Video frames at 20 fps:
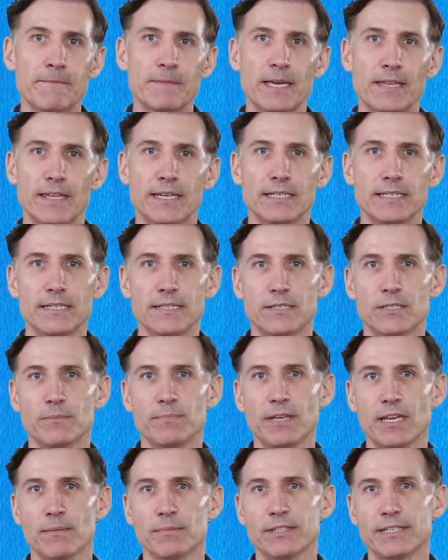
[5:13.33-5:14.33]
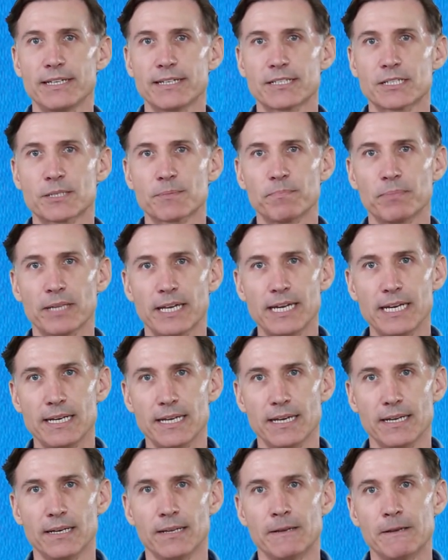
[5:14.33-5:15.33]
And they need to be able to explain
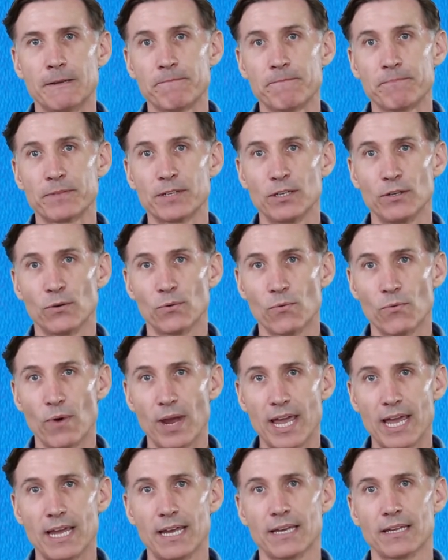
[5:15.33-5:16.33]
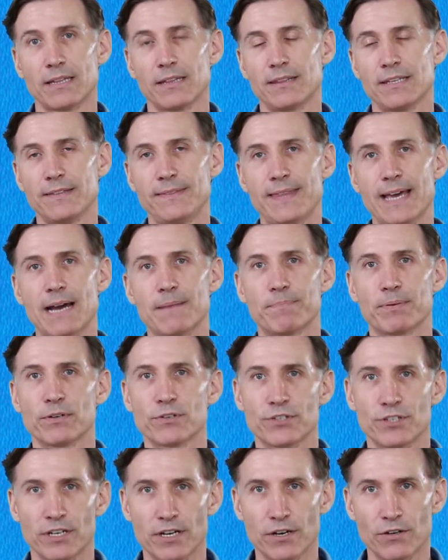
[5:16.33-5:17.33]
it in a way that that
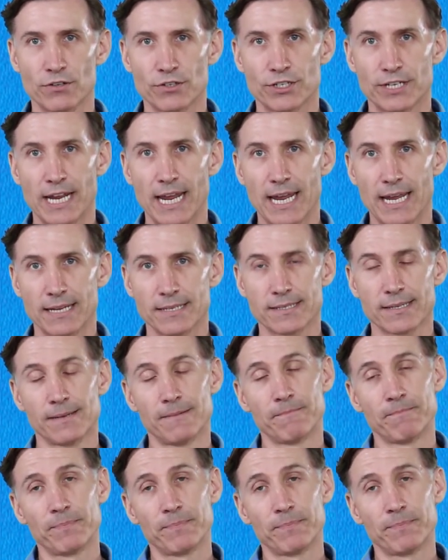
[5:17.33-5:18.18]
person understands.